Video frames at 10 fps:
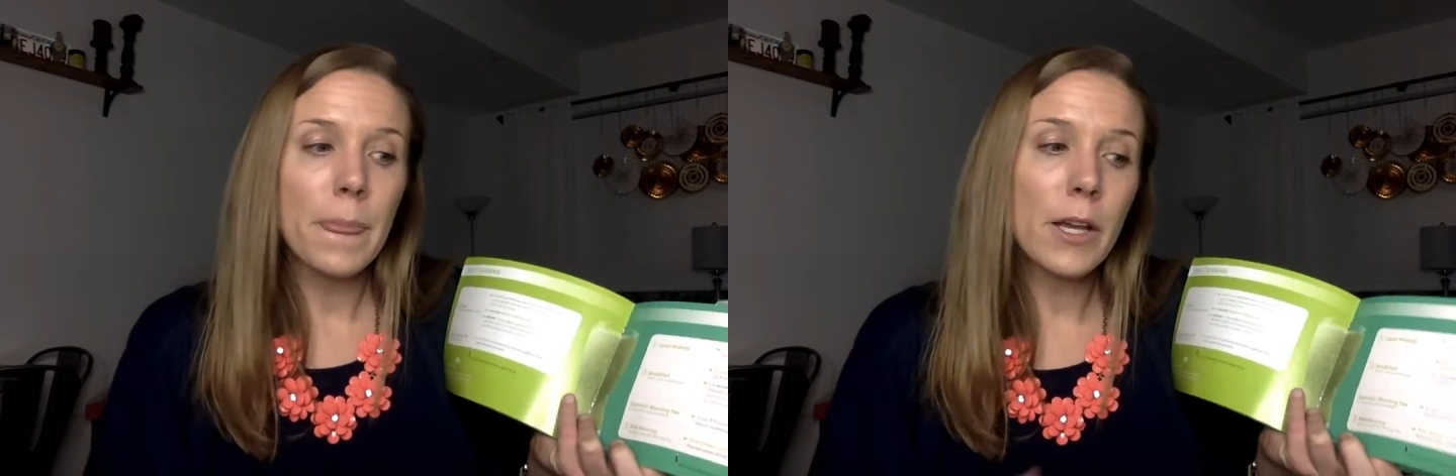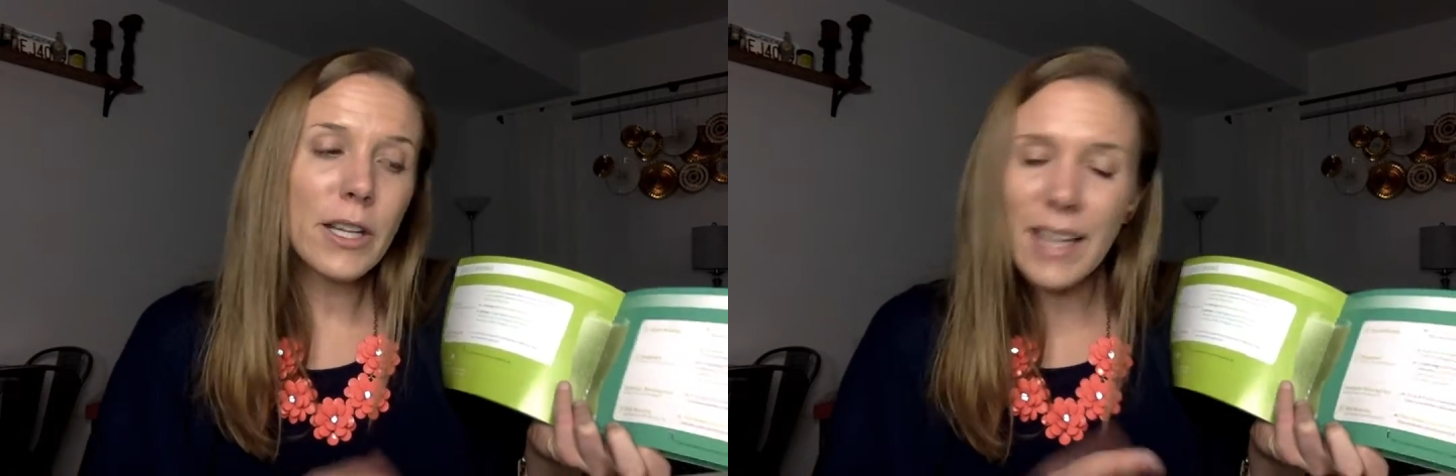
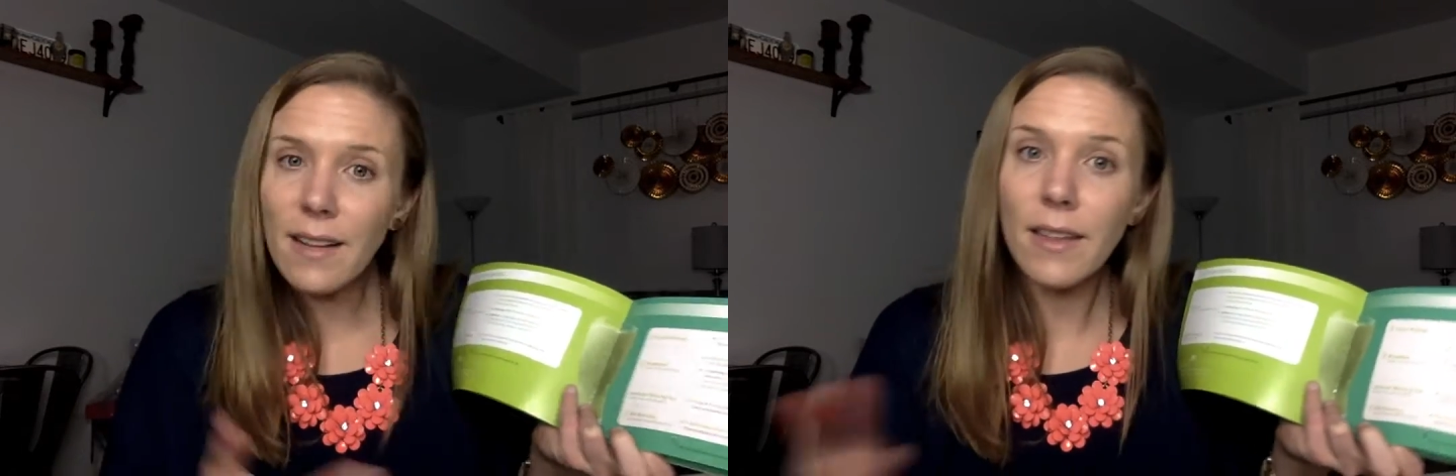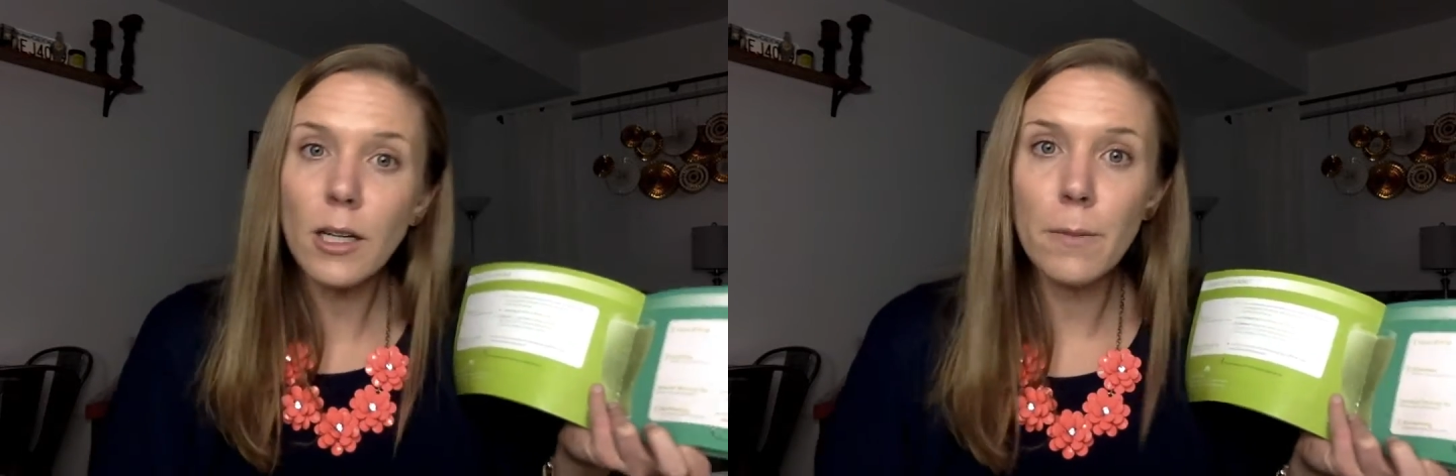you're going to
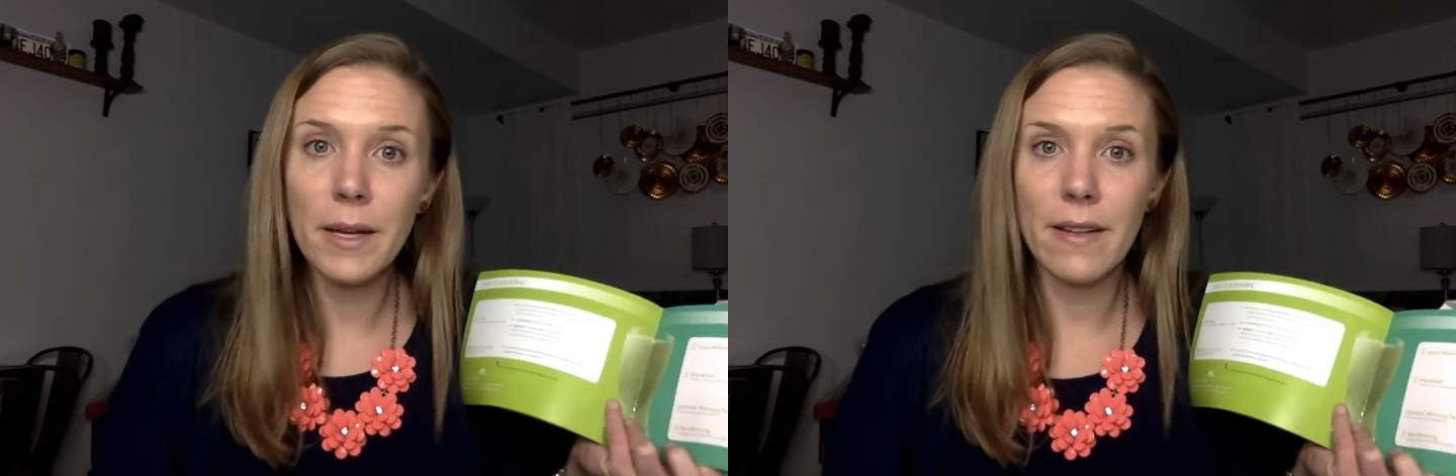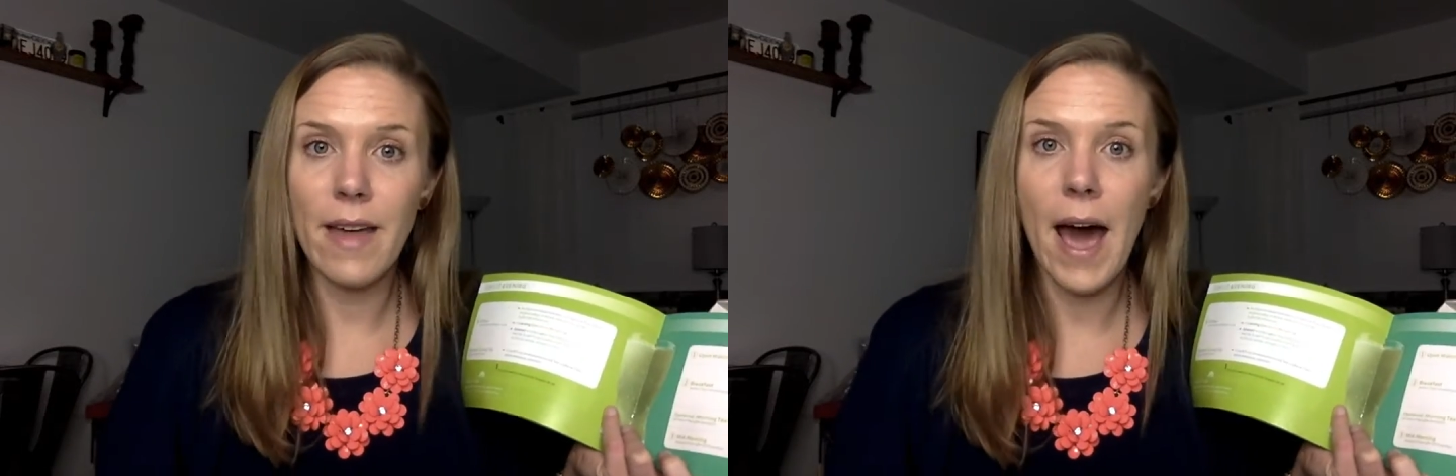get a little
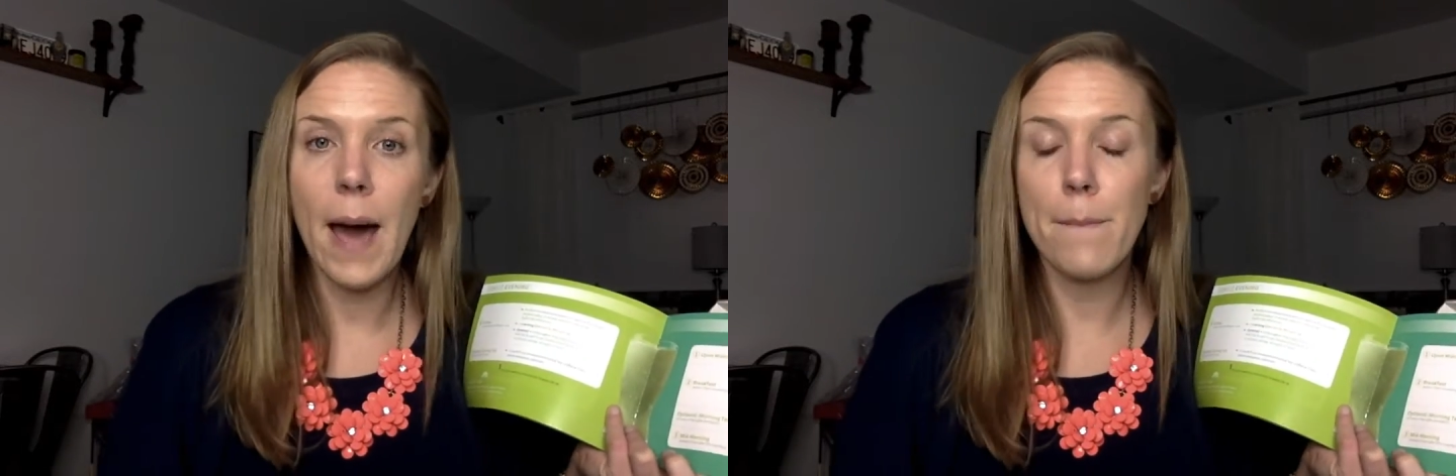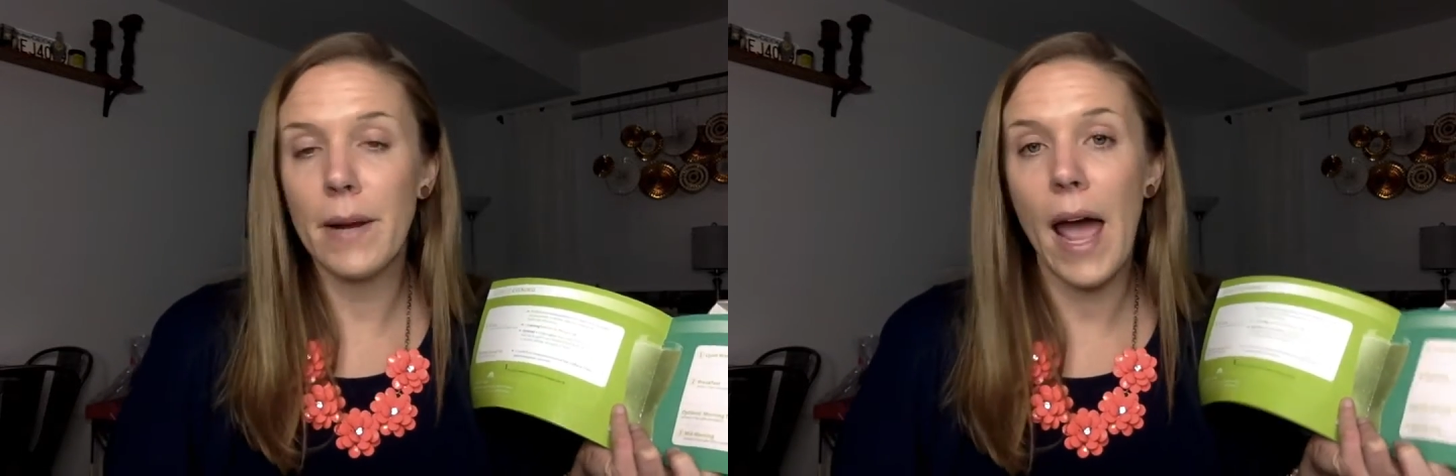bit of
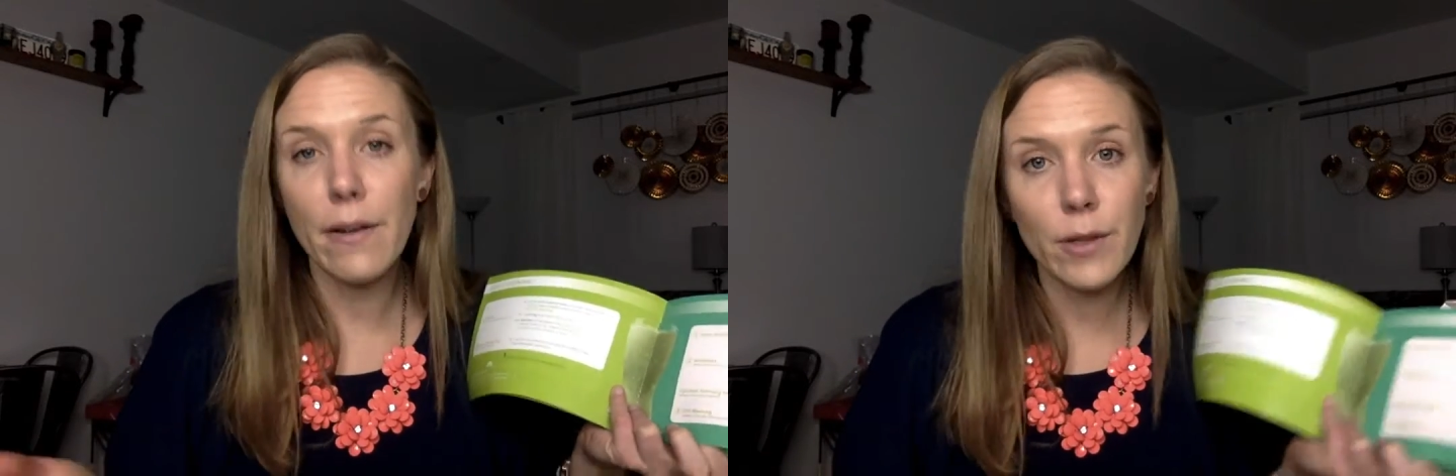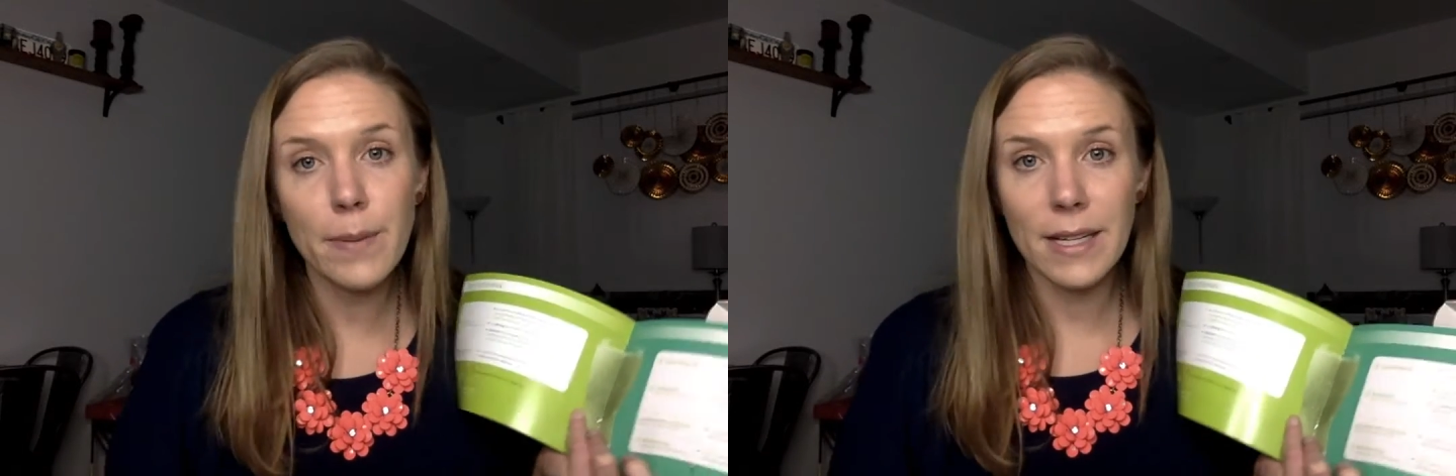that, but
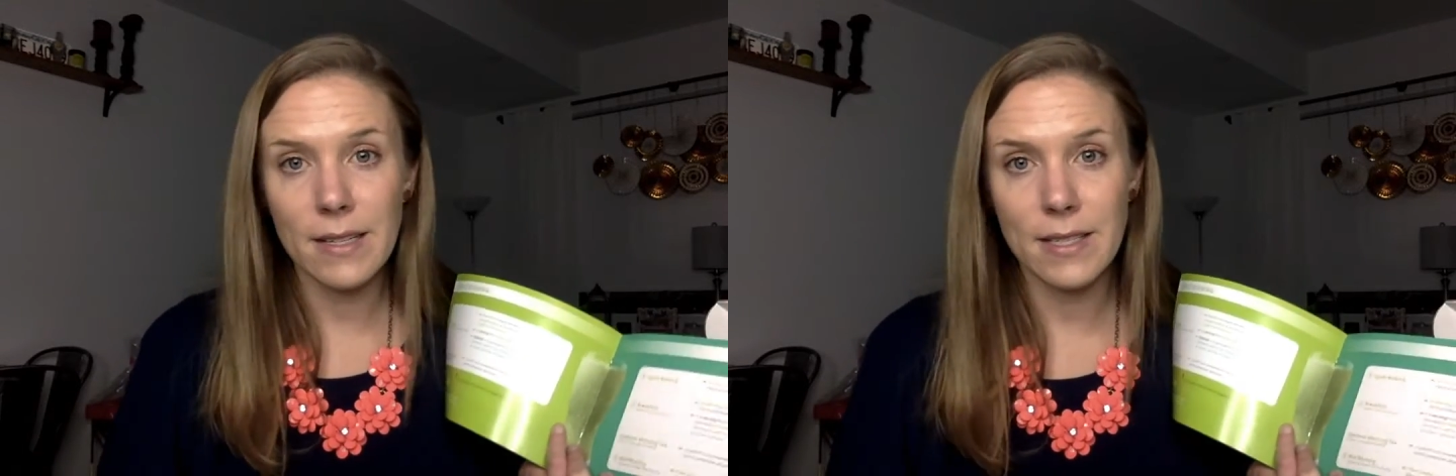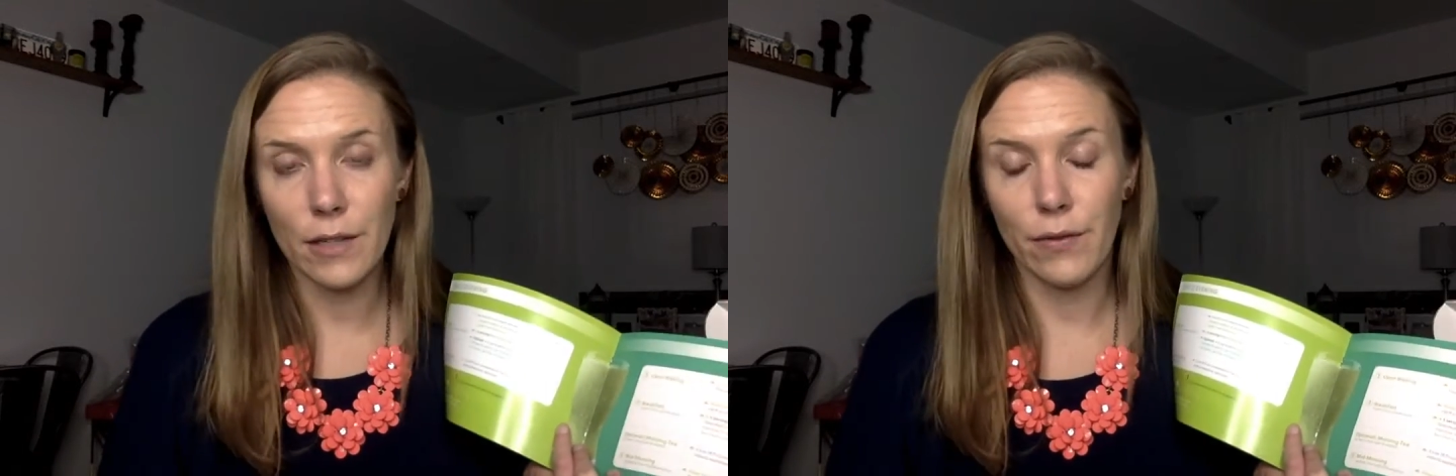everybody
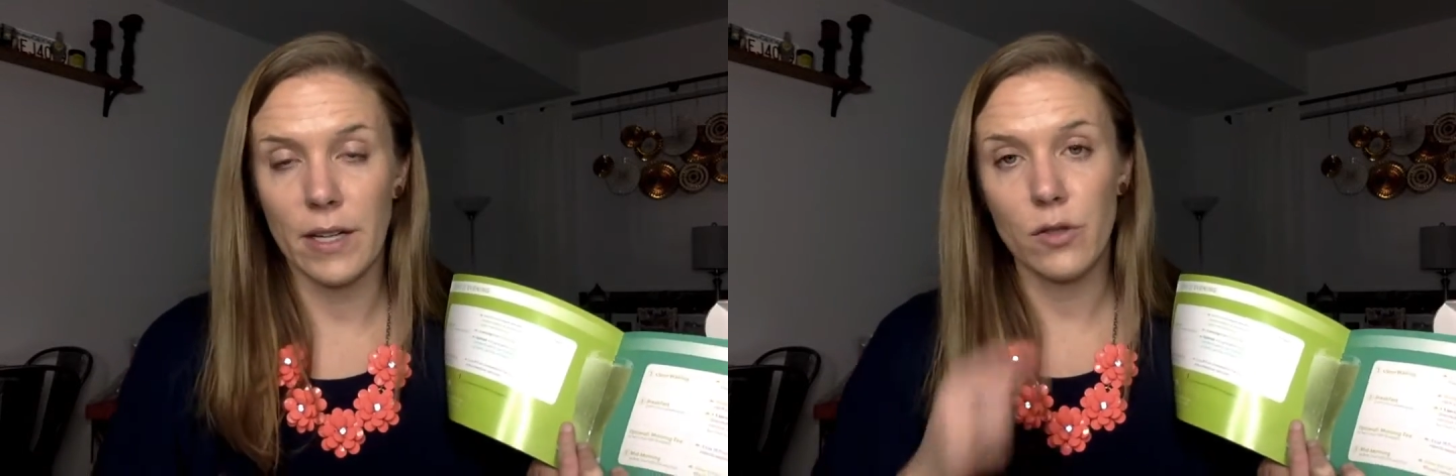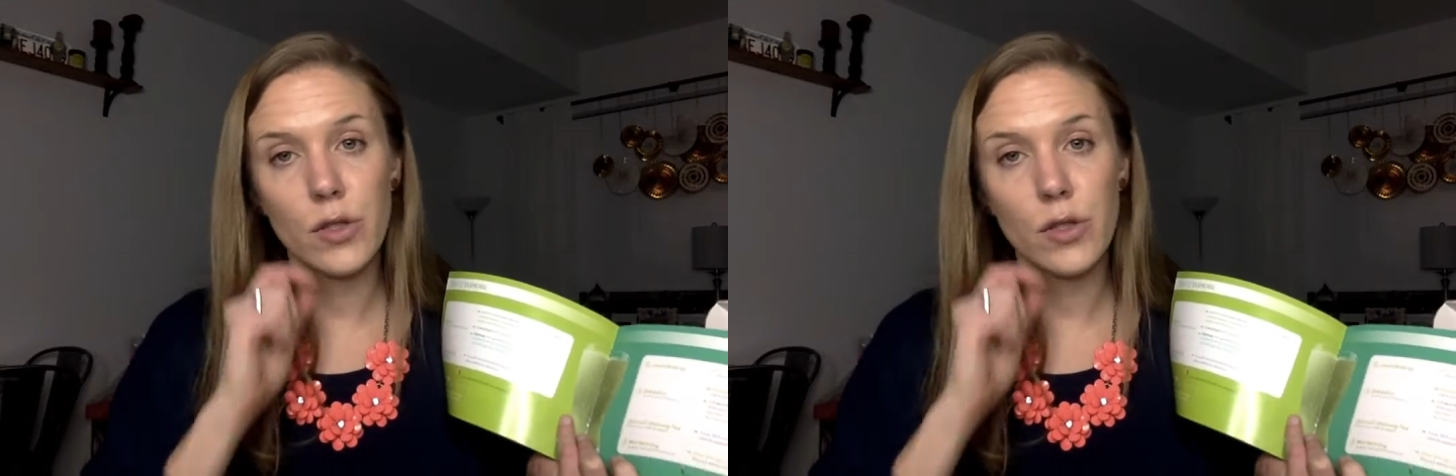is different.